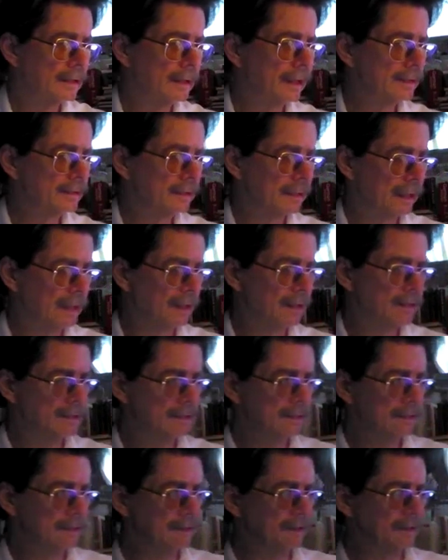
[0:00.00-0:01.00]
that
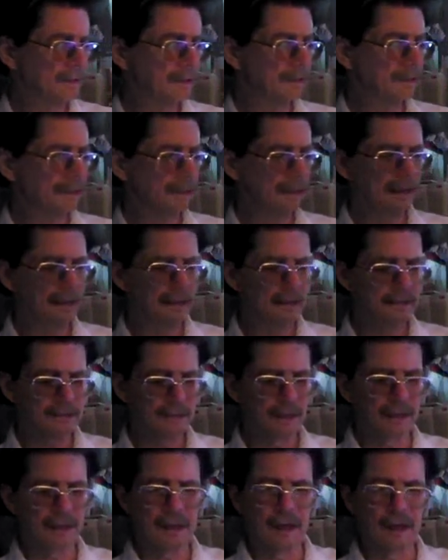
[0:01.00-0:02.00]
you can,
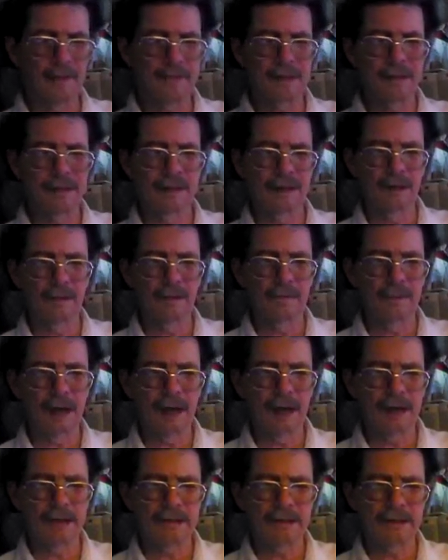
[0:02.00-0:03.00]
it comes in the little
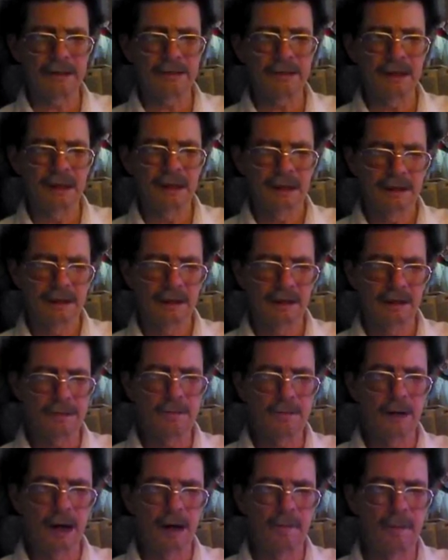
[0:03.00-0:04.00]
packages, little
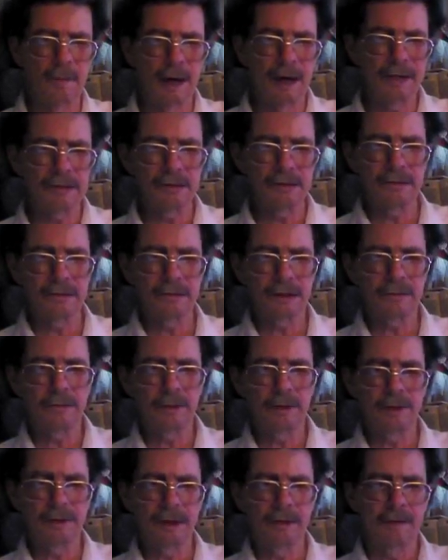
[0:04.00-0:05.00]
small packages. You can just
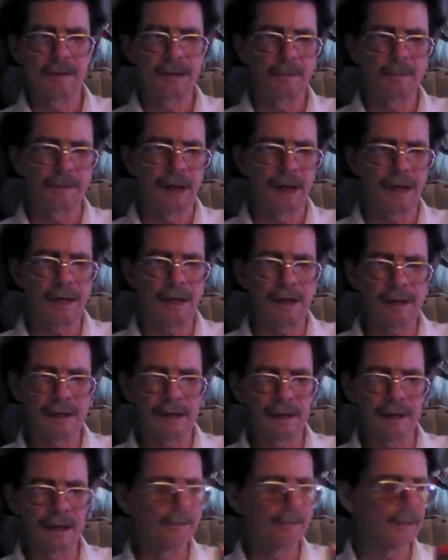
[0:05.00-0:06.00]
put them in your pocket and
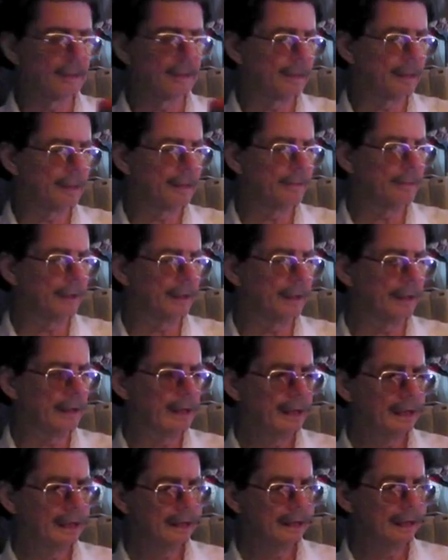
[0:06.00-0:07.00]
carry with them anywhere.
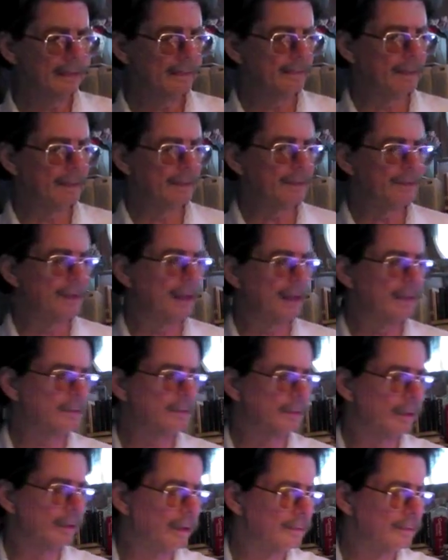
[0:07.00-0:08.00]
Keep them in your desk
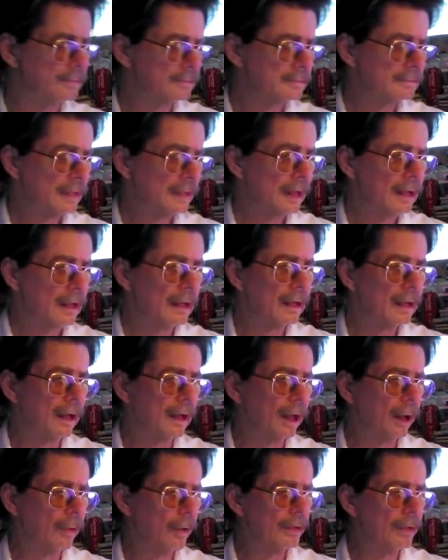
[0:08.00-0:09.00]
drawer.
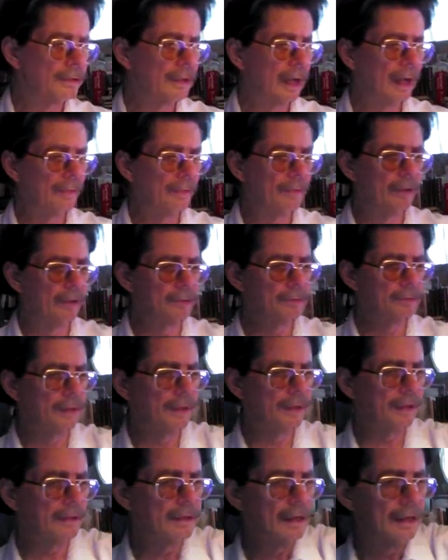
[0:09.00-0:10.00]
Always have those
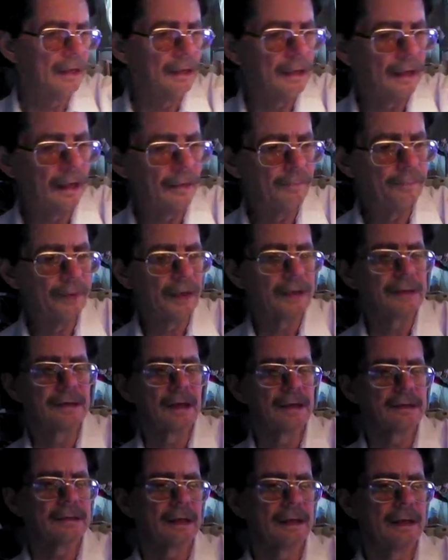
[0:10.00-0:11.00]
with you. I'll fix
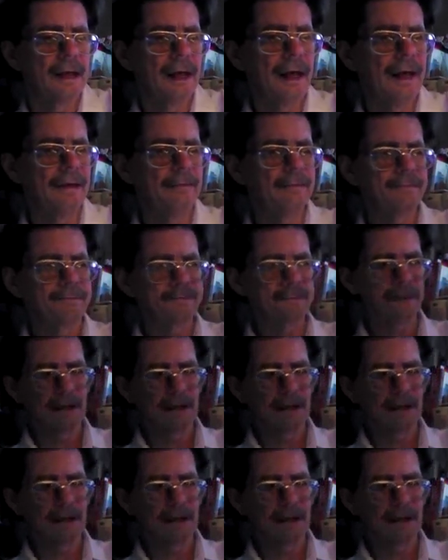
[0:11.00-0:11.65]
this tonight.